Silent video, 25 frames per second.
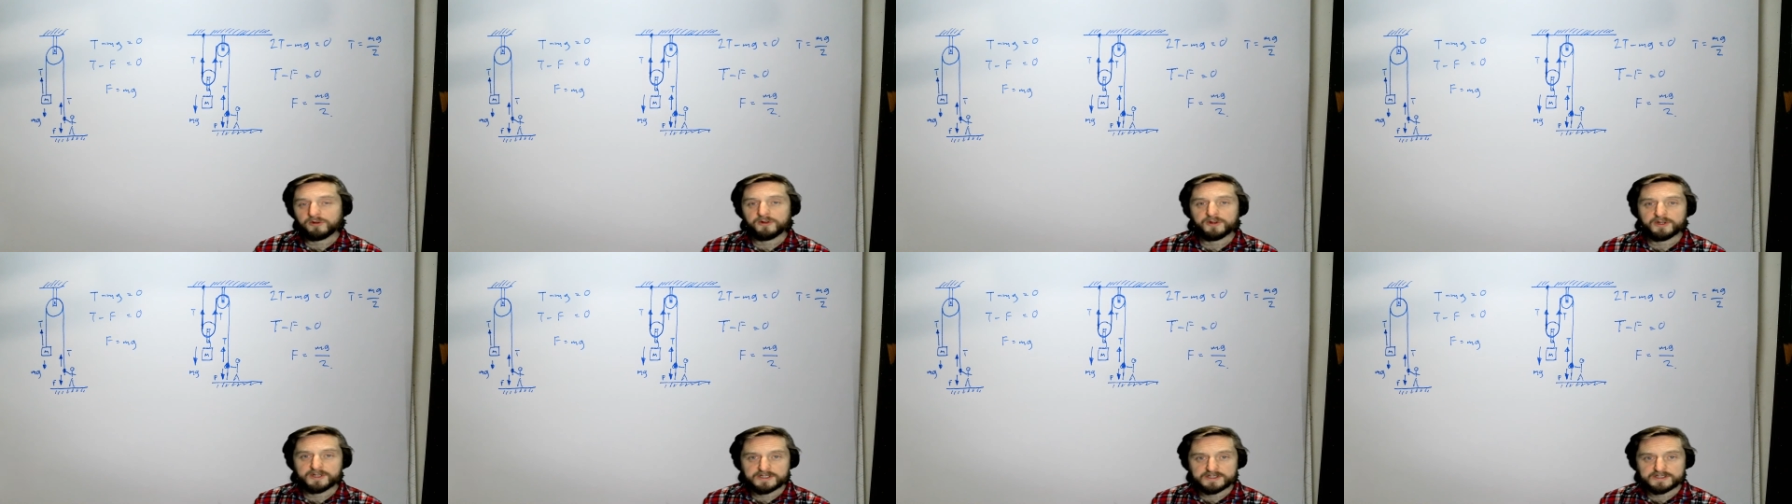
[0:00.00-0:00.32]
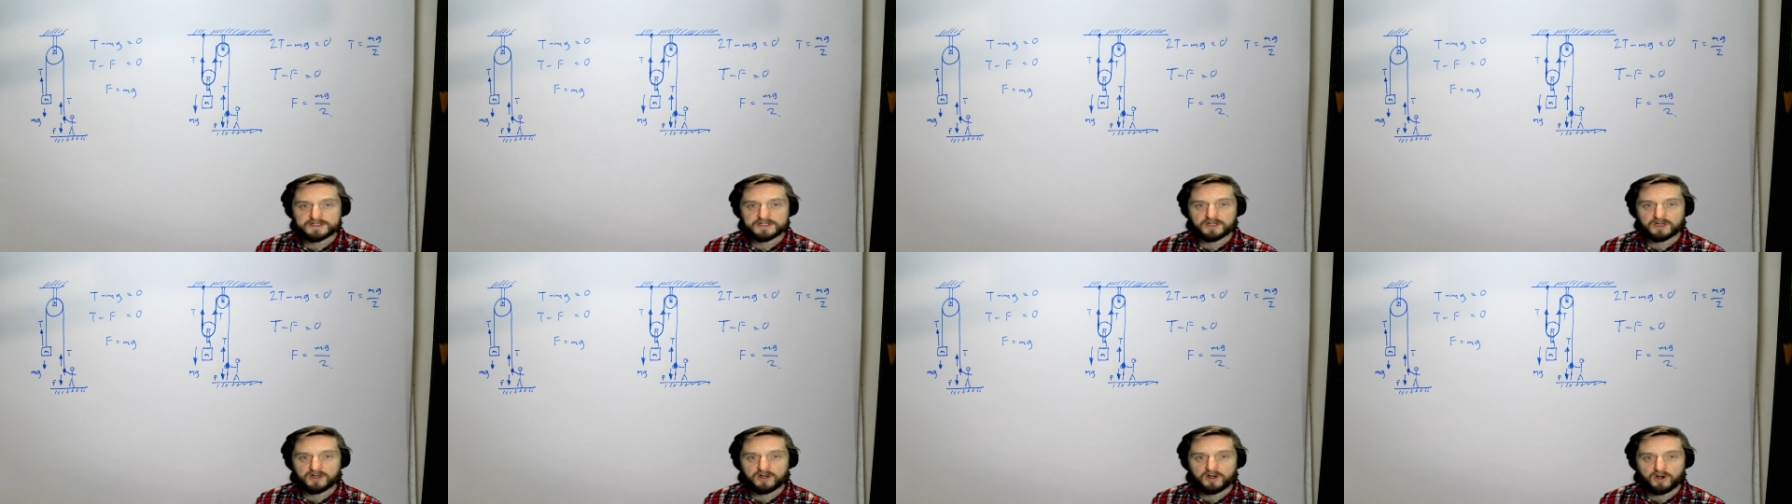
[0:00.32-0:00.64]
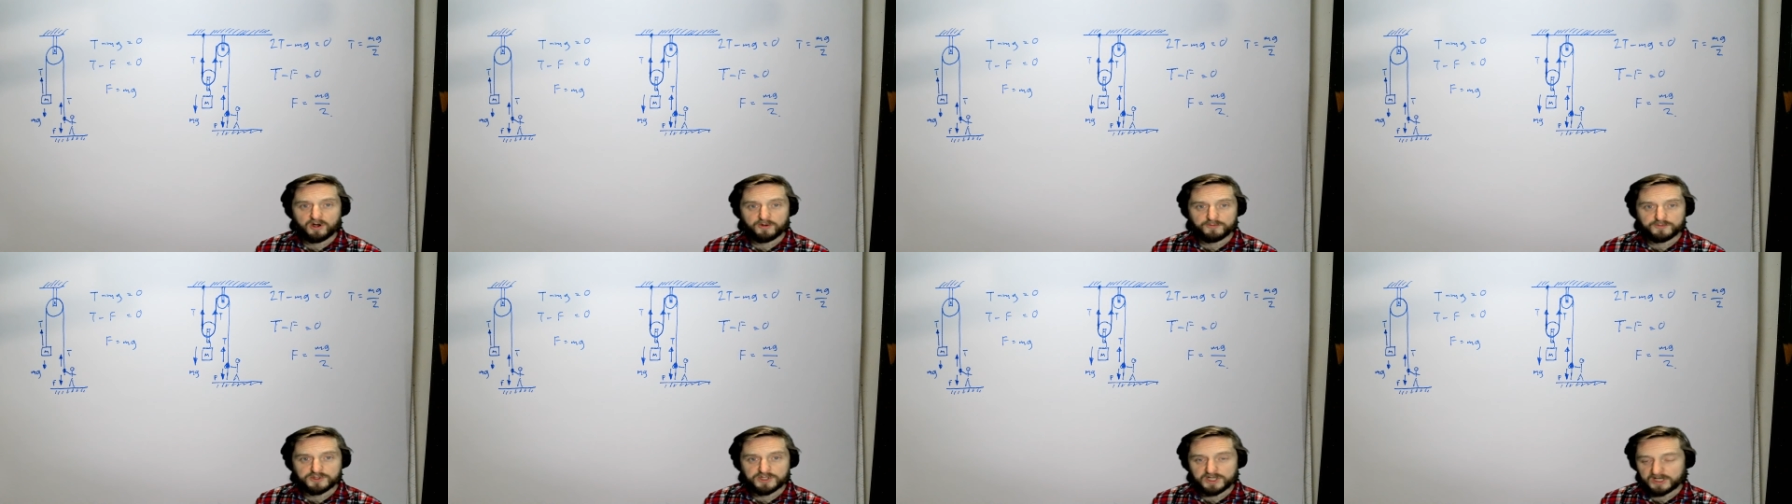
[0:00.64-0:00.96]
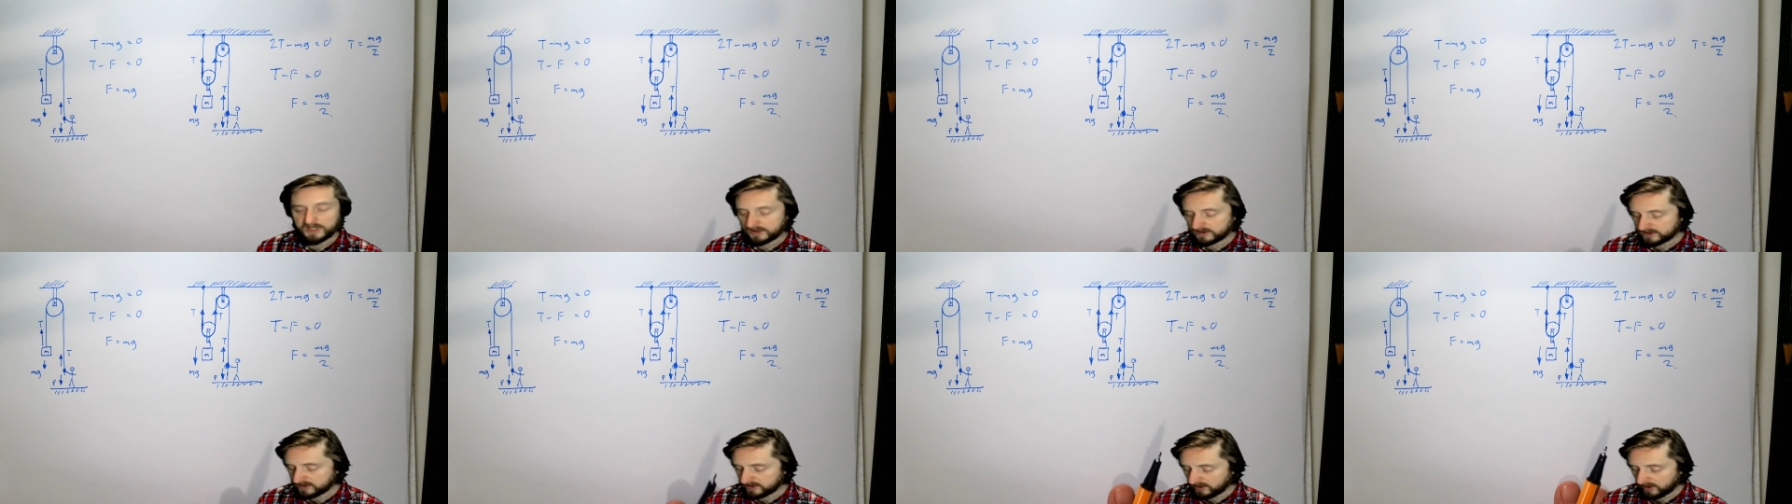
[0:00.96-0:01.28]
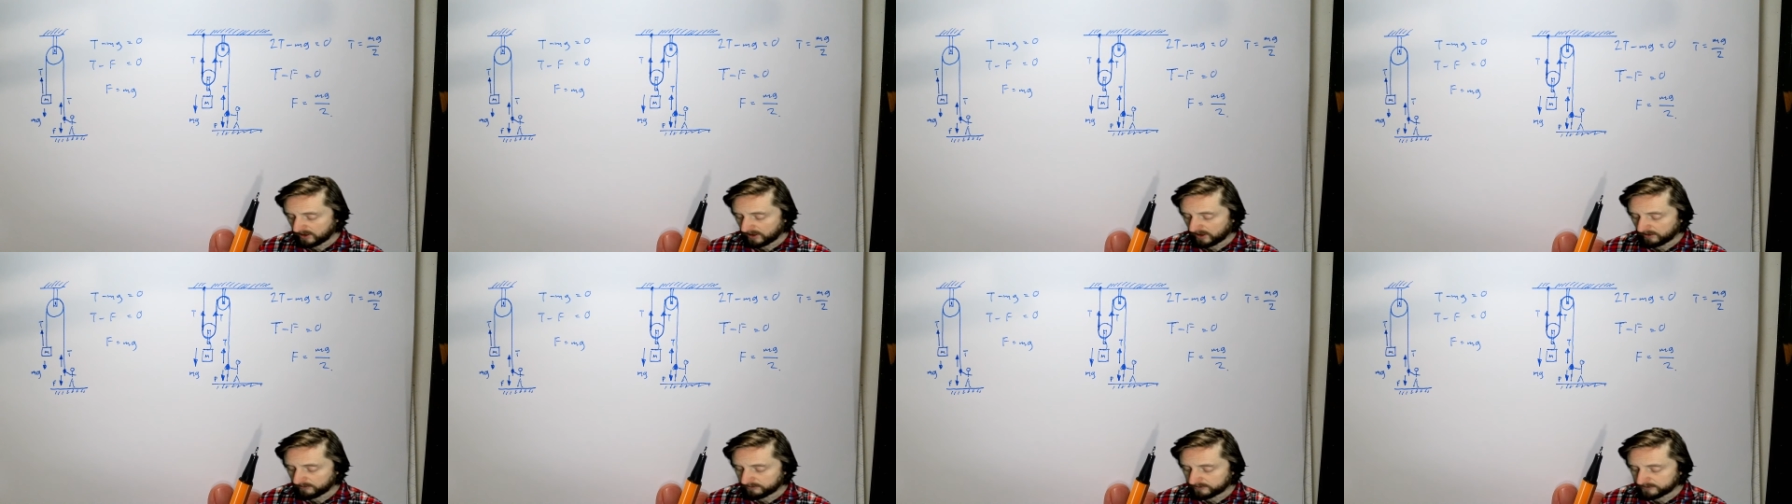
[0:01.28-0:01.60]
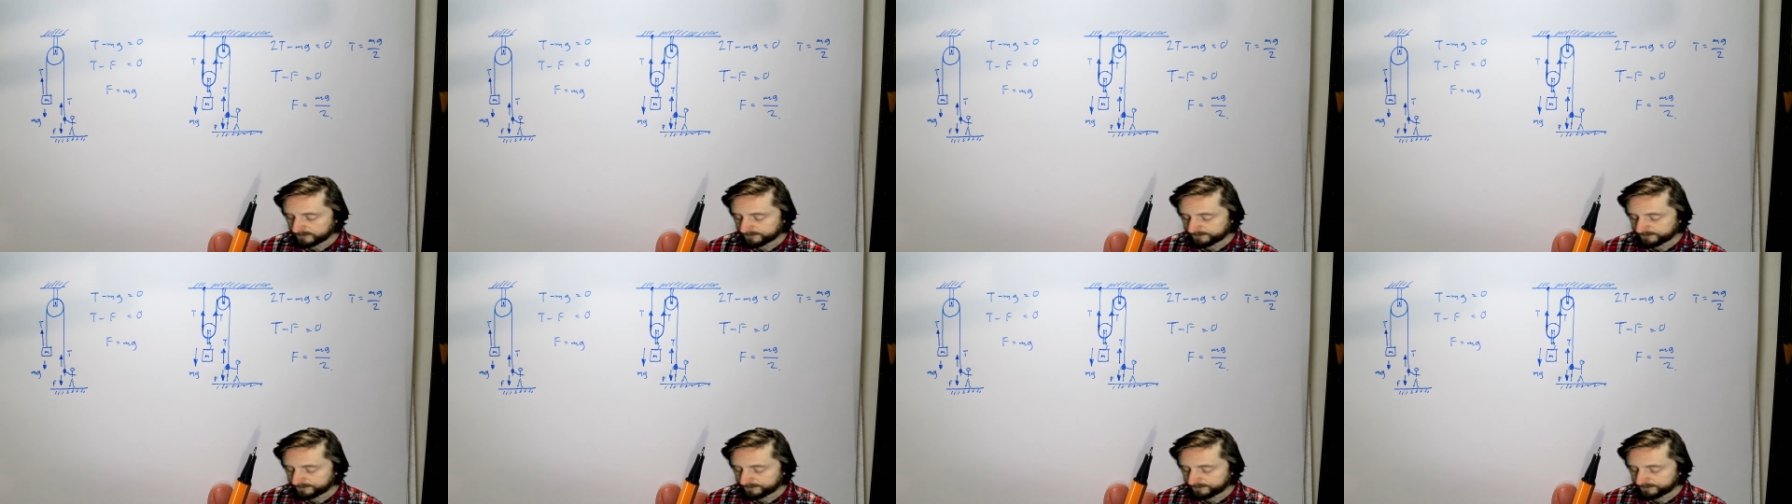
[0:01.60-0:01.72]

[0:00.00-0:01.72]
this object up.